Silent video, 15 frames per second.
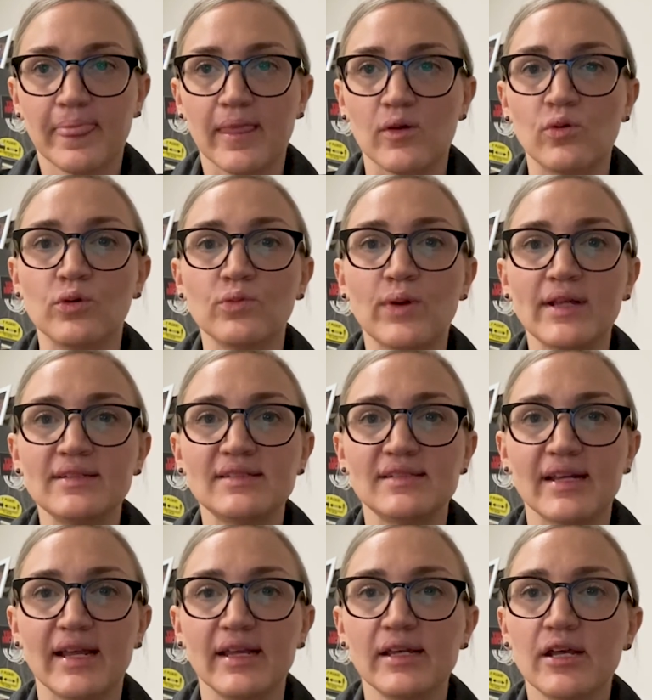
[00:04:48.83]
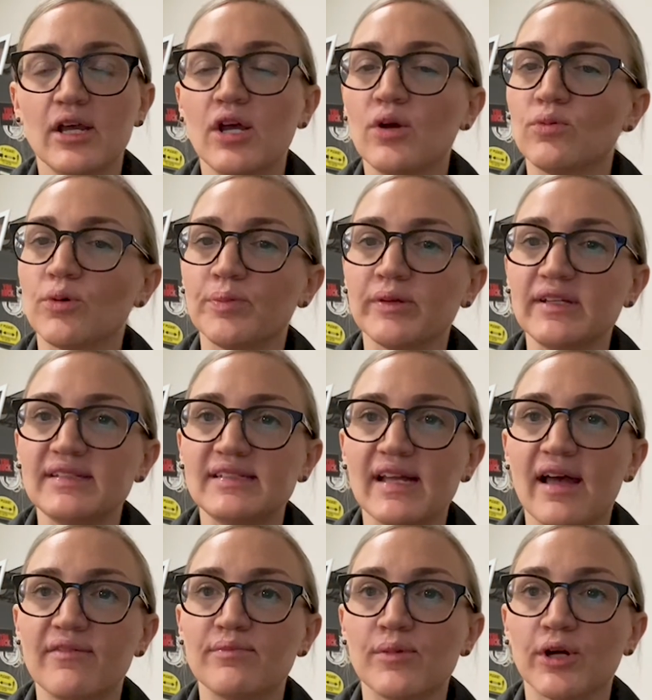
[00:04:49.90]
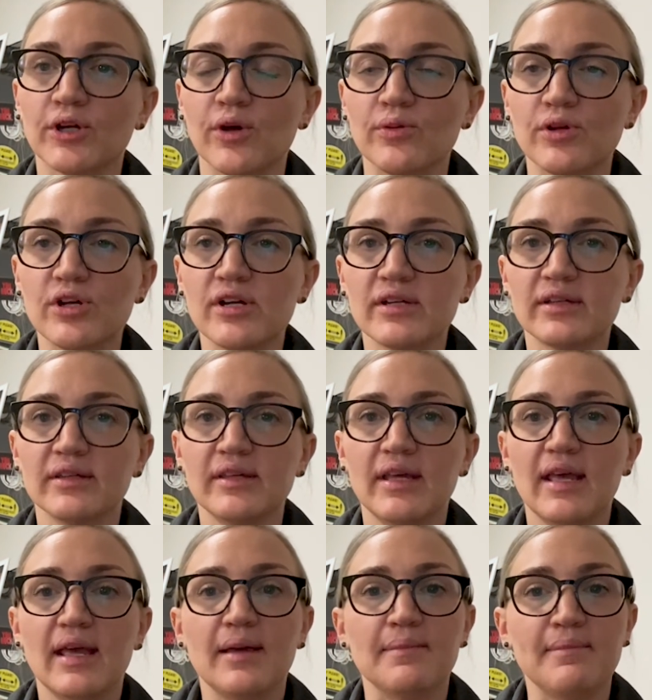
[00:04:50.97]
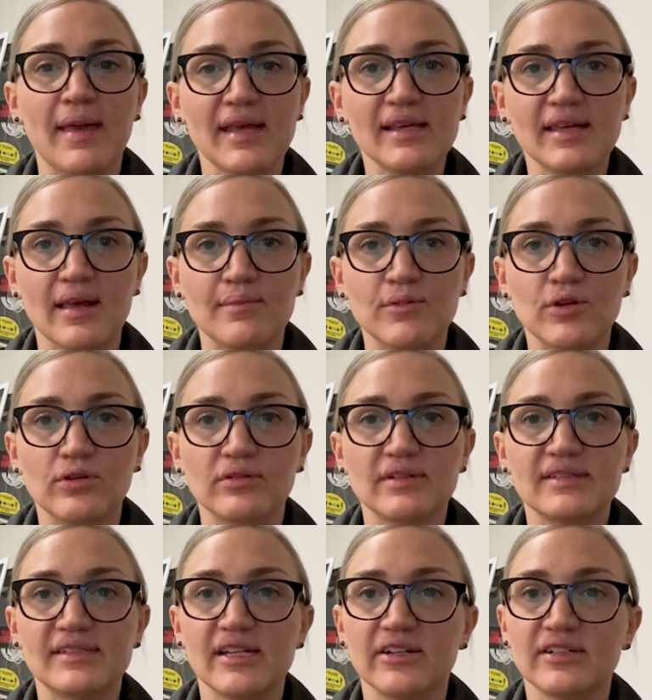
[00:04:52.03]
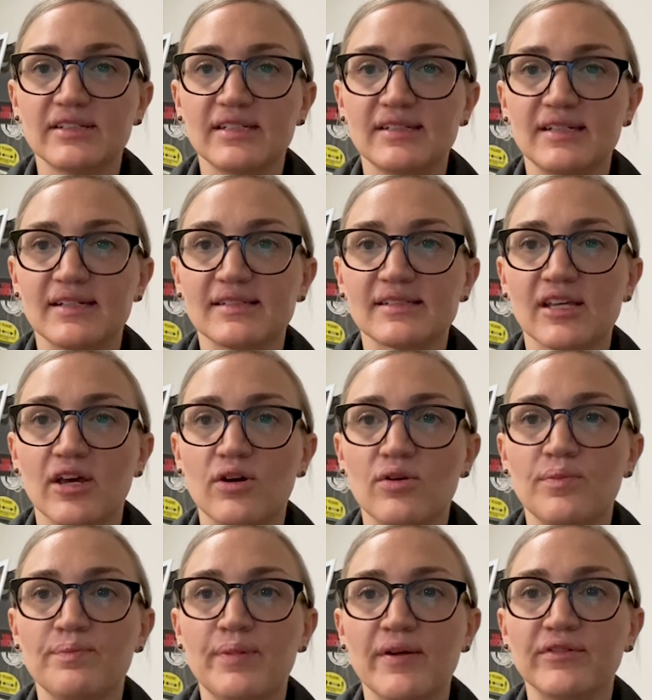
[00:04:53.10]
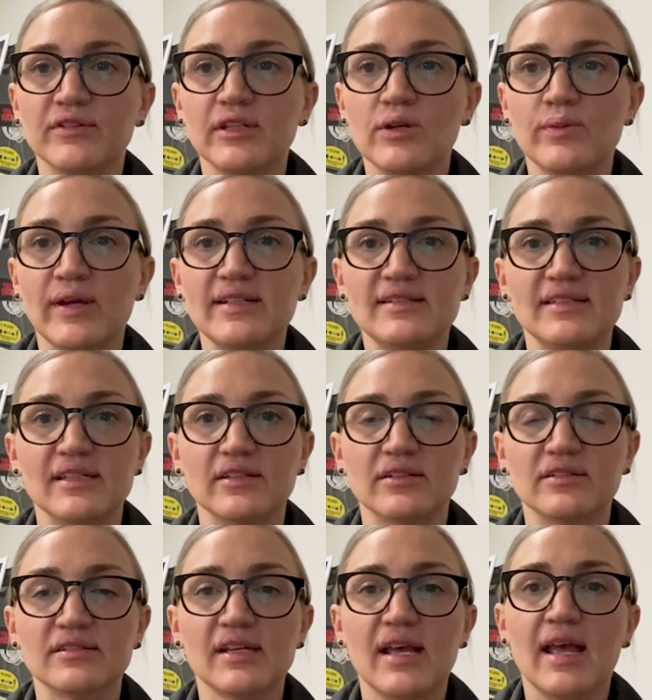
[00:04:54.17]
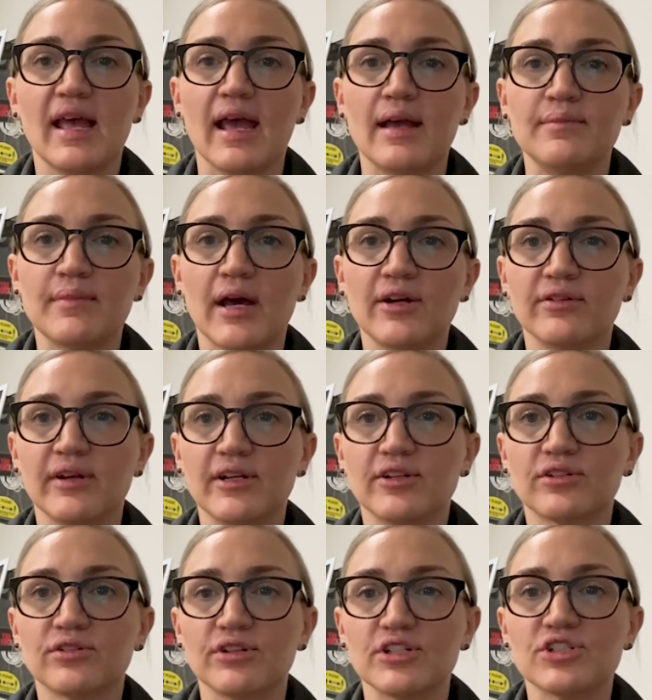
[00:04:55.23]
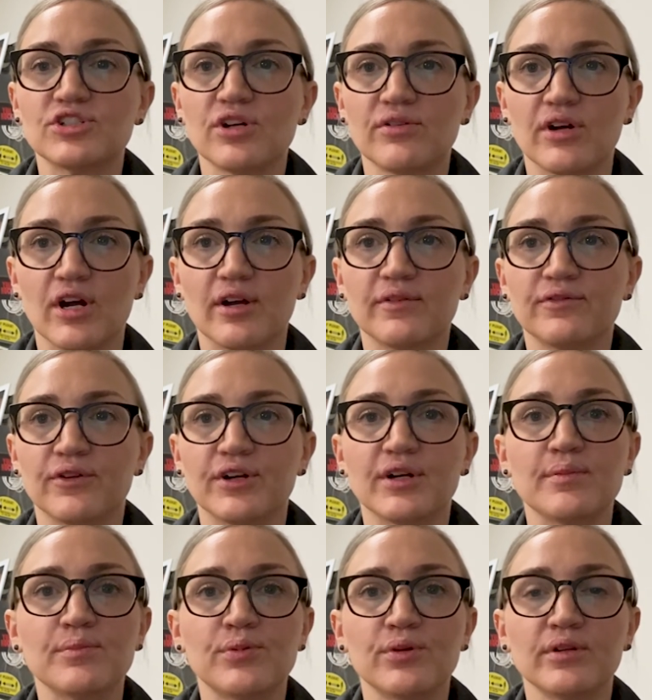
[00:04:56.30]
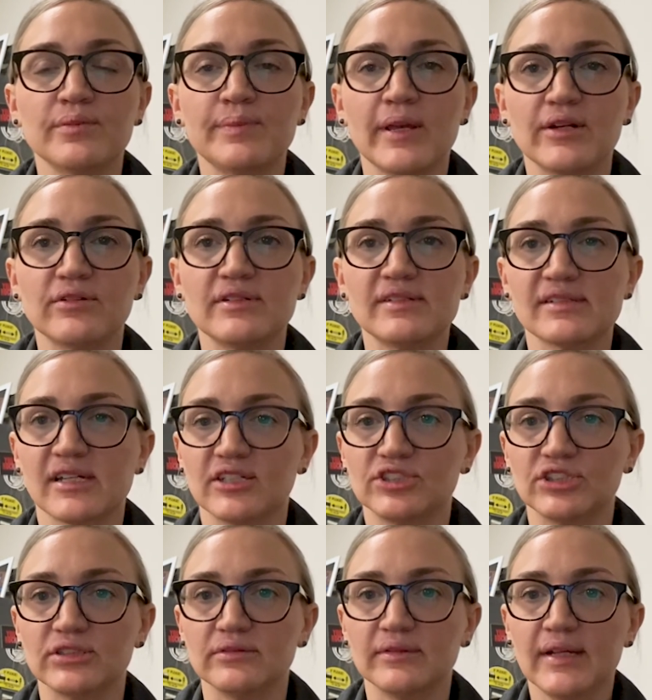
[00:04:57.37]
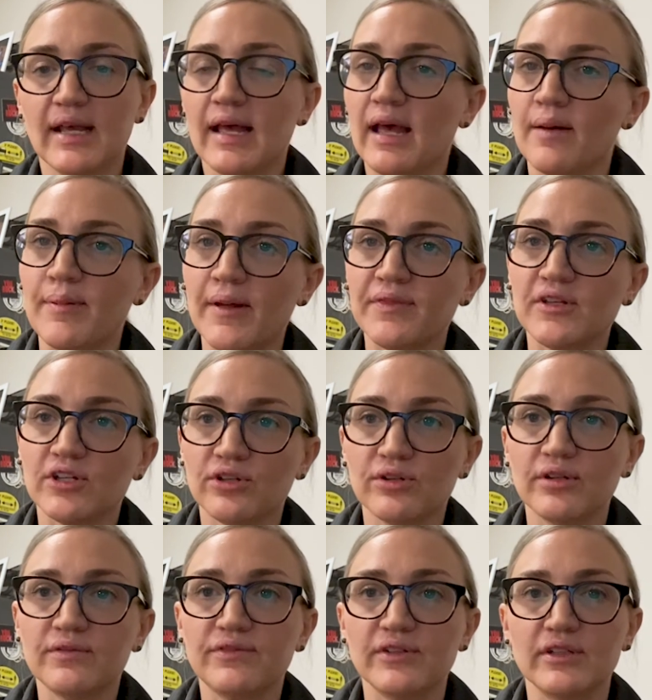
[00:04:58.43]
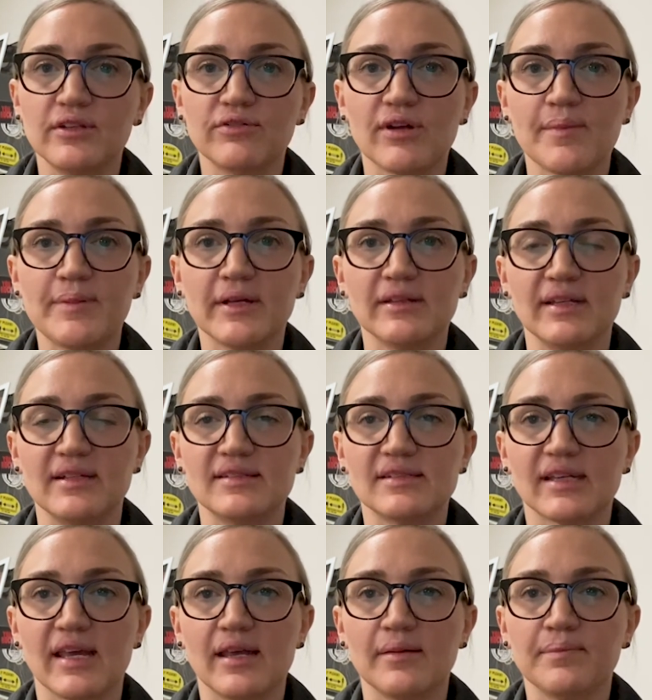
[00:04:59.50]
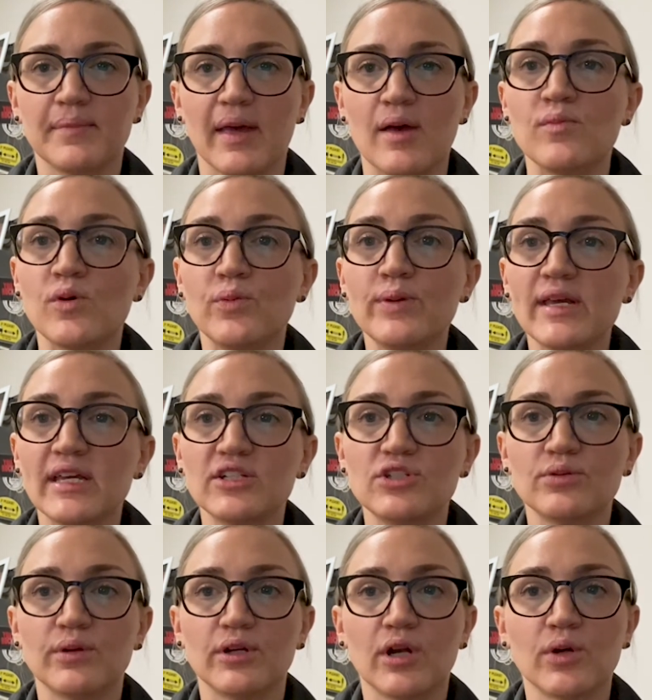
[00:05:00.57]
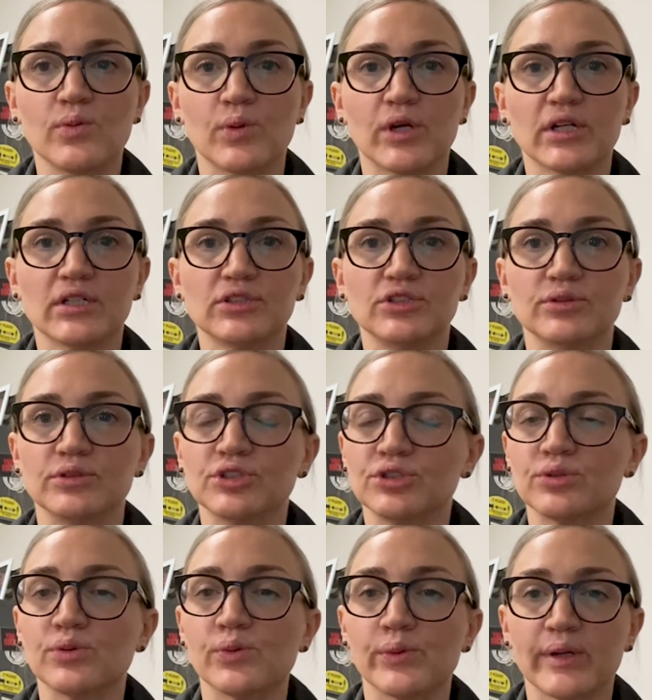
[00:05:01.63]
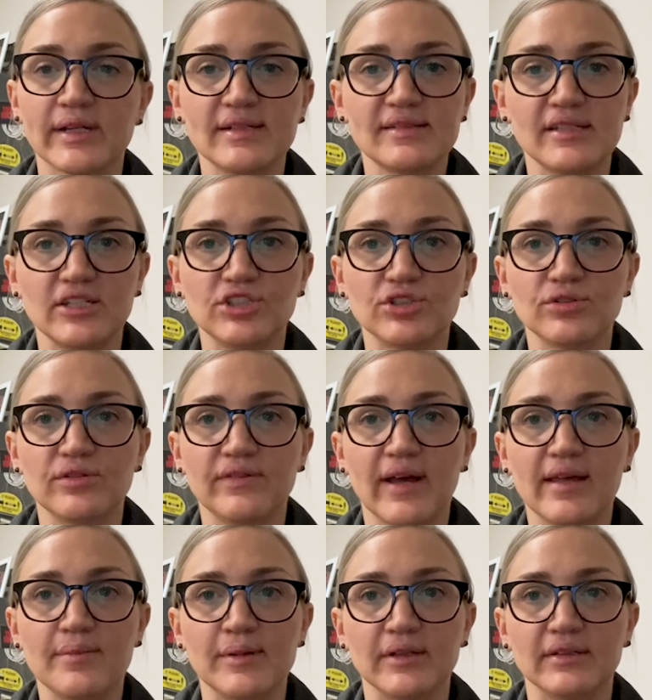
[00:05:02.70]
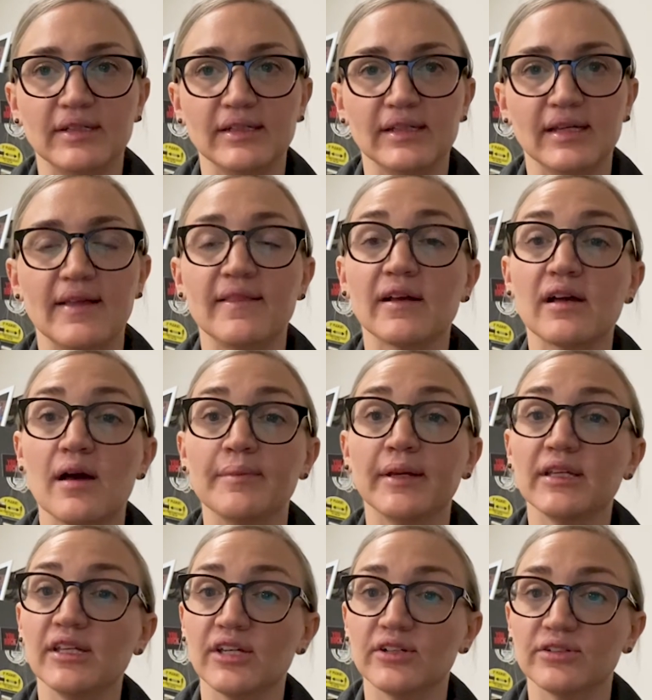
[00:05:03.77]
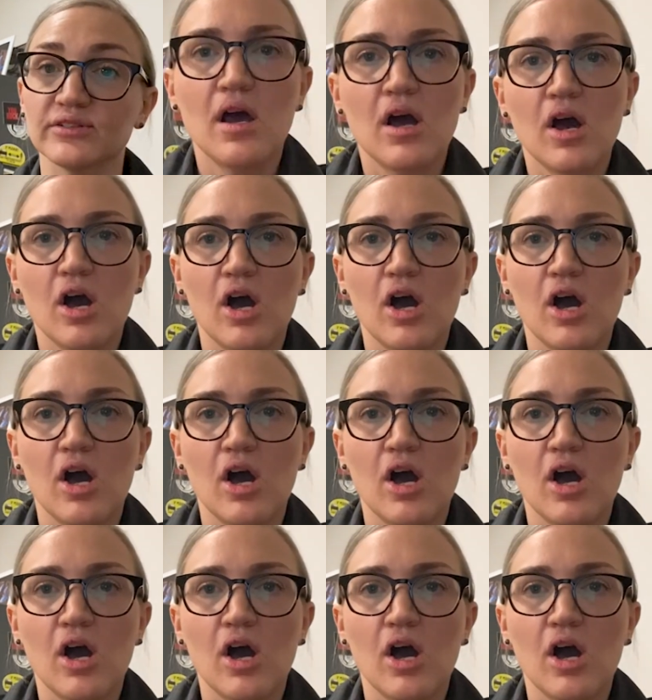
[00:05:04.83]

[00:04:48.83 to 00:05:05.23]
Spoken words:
On Wednesday, we're pleased to have Margot Cook, Mae Kimmel, Sarah Tedesco, Beverly White Seals, and moderator Chris Sharar for an important panel discussion about the current philanthropic landscape and what we can do in our work to ensure organizational viability the coming years.